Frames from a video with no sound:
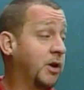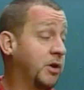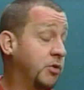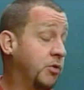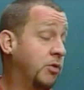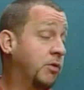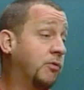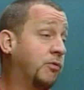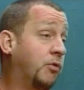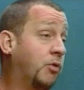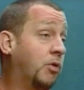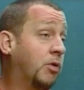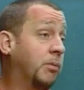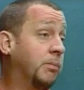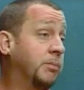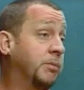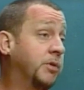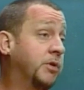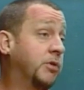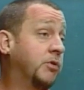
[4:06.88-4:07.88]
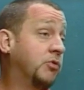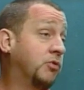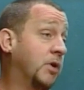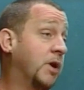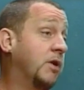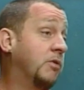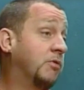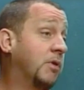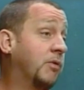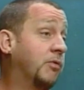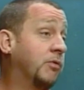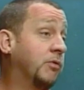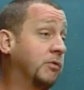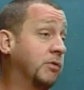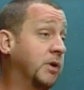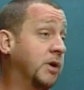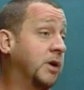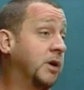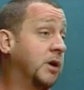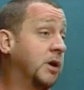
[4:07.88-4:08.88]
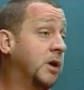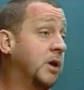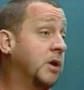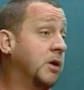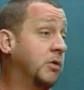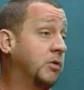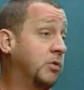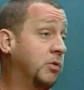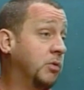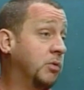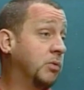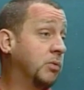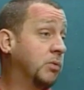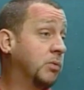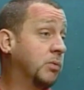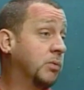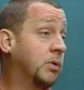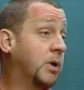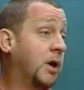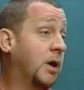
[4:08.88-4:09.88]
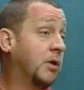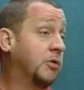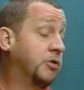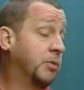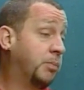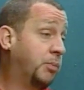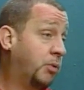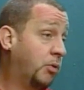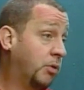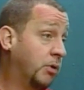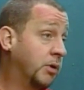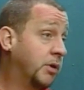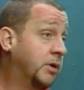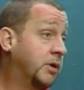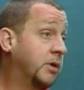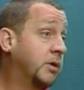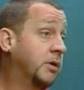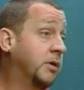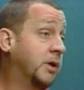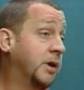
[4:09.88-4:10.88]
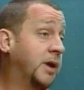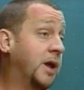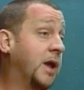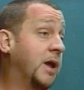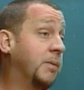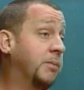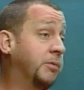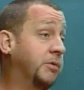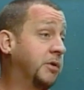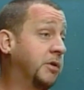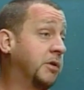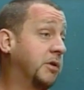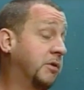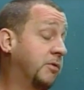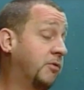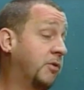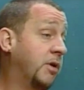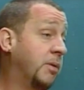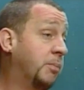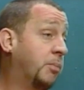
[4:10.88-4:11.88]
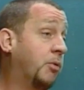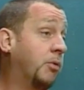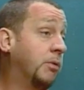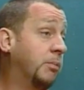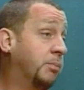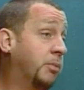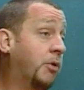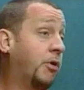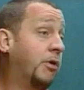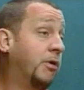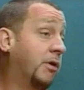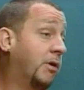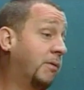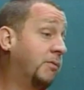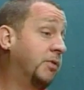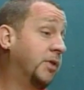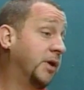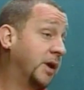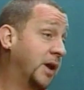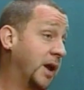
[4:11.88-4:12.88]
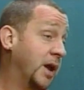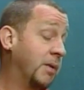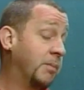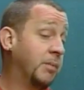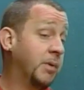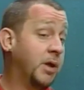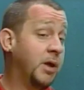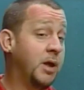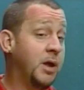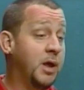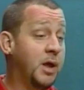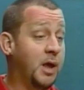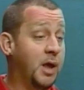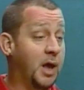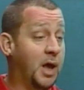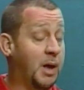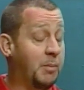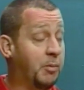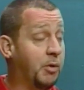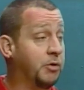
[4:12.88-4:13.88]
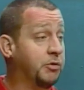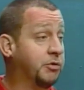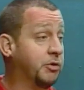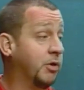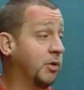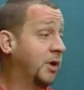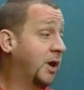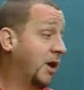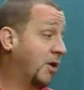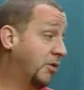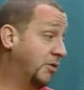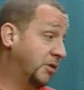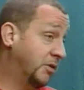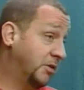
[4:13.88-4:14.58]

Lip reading: a uniformed, trained referee to support the games, because it's a very important part of the game. I'm also Karen's